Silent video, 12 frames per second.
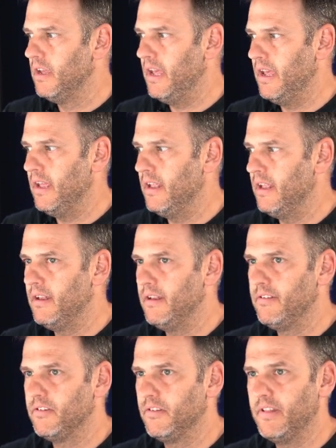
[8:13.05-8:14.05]

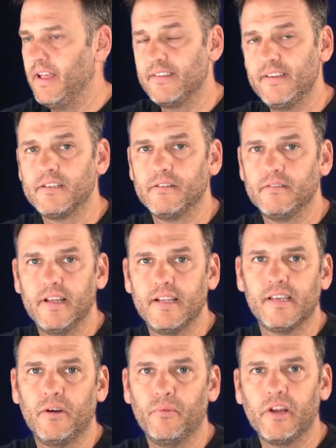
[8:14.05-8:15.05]
And that's it.
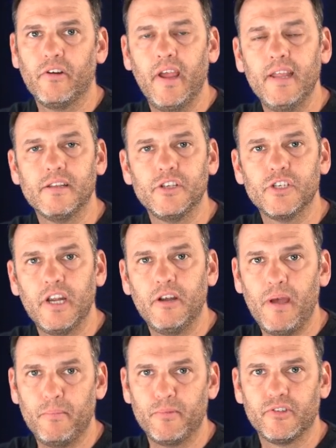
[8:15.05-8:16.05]
That's how we create and share
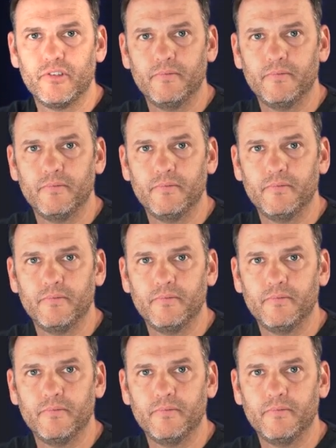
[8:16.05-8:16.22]
maps.